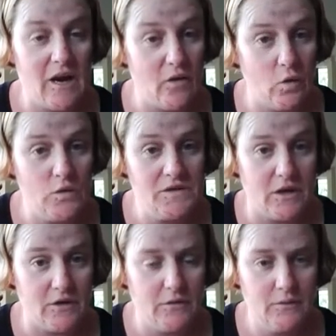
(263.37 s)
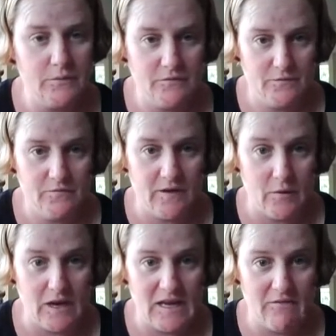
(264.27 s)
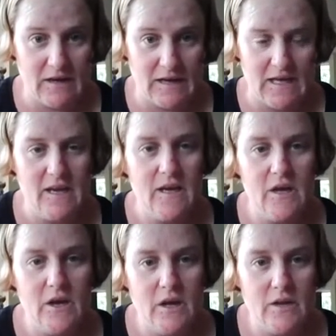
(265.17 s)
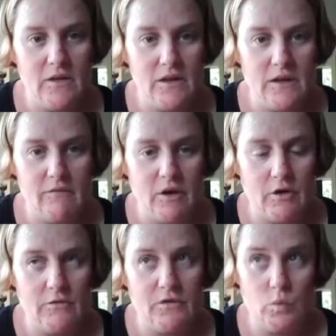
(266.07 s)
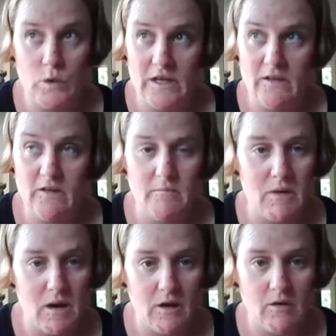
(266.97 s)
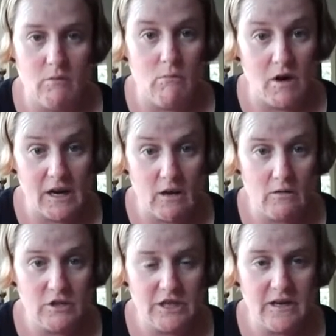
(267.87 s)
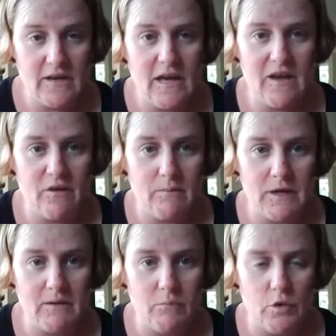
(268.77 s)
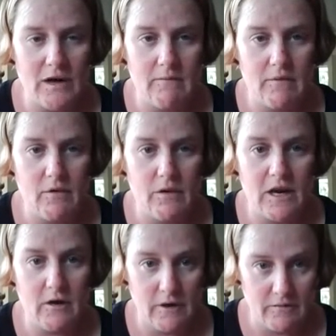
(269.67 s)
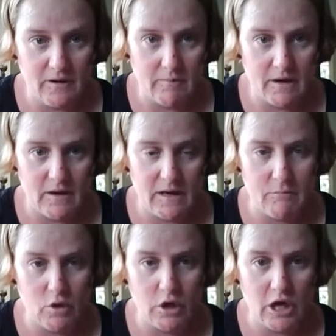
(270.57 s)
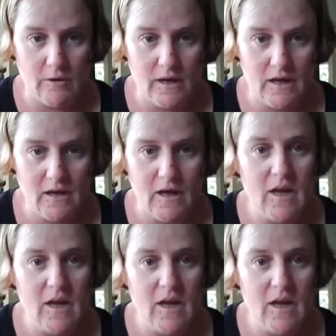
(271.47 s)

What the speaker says: I also felt heavily involved with my local Māori culture, having been brought up through Ngāhui Whamarai and Pukekohe.